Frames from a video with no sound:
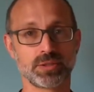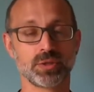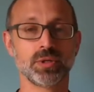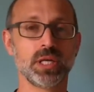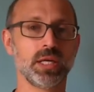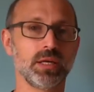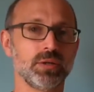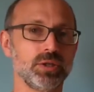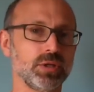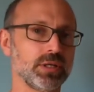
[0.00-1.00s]
So
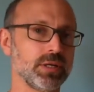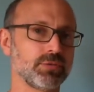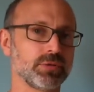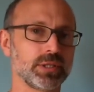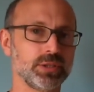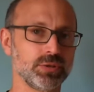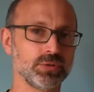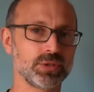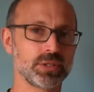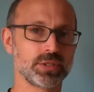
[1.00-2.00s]
you can never really
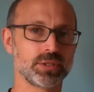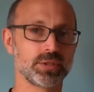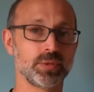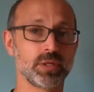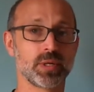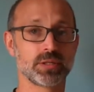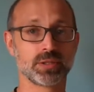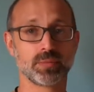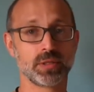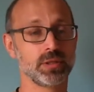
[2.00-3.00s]
use this to speak about
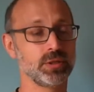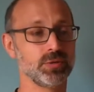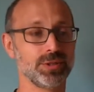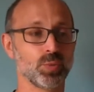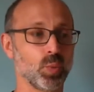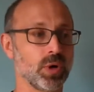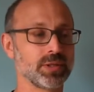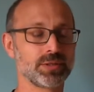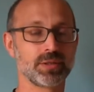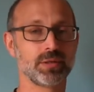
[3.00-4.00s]
something that you did
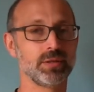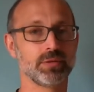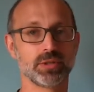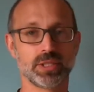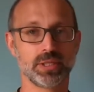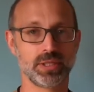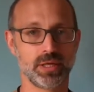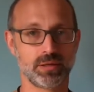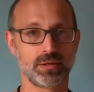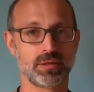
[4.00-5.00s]
once and then never did
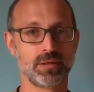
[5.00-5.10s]
again.